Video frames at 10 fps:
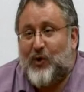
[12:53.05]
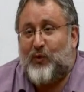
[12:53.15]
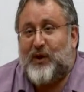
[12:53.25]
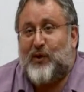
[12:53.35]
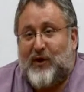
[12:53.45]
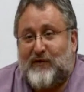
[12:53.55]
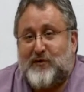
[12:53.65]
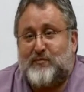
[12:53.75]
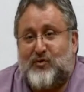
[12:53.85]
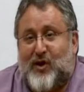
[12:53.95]
We
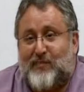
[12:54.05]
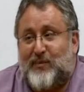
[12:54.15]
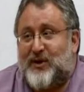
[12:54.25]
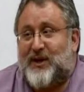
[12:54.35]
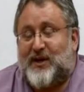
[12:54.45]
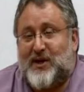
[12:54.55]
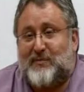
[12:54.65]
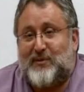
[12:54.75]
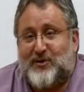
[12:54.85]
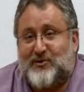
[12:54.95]
offer property an
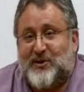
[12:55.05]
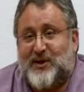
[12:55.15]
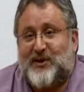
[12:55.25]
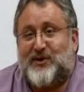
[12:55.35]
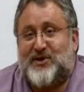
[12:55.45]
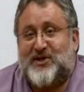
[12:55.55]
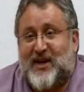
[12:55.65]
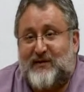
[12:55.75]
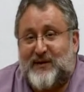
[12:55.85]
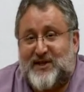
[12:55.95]
opportunity to
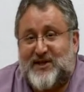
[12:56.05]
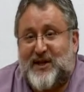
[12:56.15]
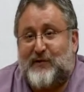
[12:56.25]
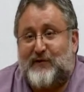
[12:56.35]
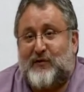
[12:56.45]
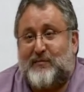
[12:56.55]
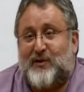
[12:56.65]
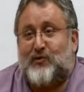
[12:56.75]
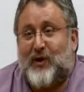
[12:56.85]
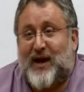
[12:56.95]
save itself from
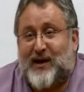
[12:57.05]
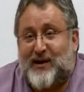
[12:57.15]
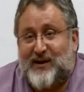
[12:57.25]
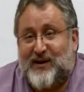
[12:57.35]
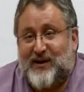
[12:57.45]
the wreck